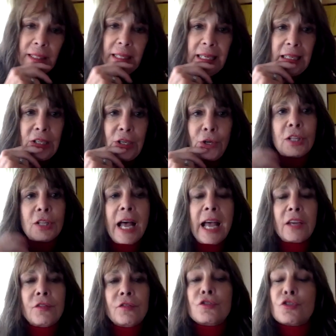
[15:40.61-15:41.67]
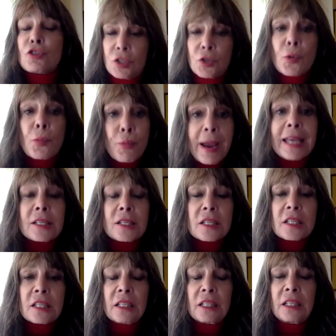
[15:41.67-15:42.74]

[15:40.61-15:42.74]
And her life, she's oppressed,